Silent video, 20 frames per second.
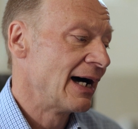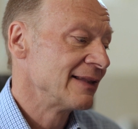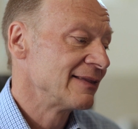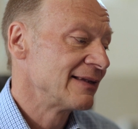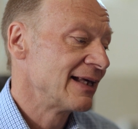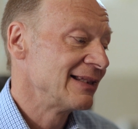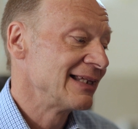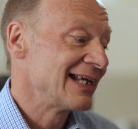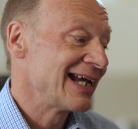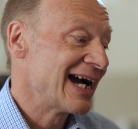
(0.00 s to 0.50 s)
and
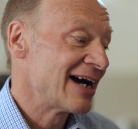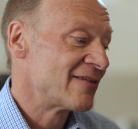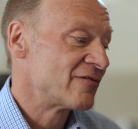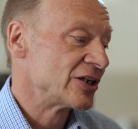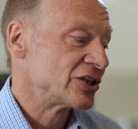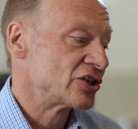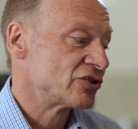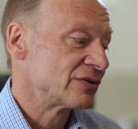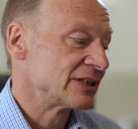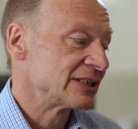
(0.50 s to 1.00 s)
then the
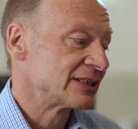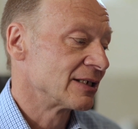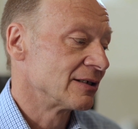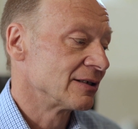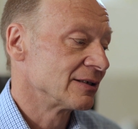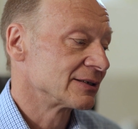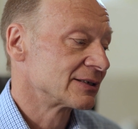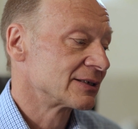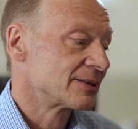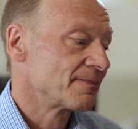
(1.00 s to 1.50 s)
average
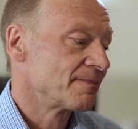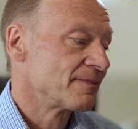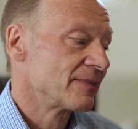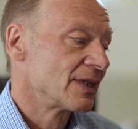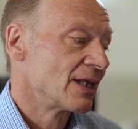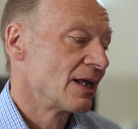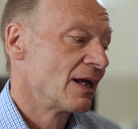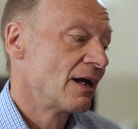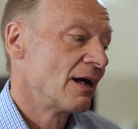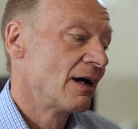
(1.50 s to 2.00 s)
result
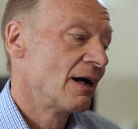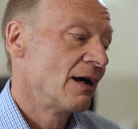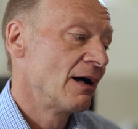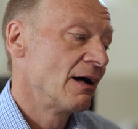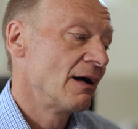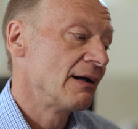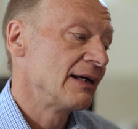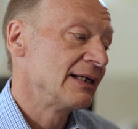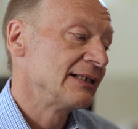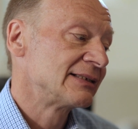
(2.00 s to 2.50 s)

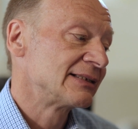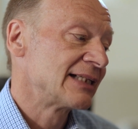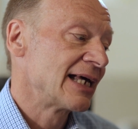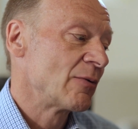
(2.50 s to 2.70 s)
uh, is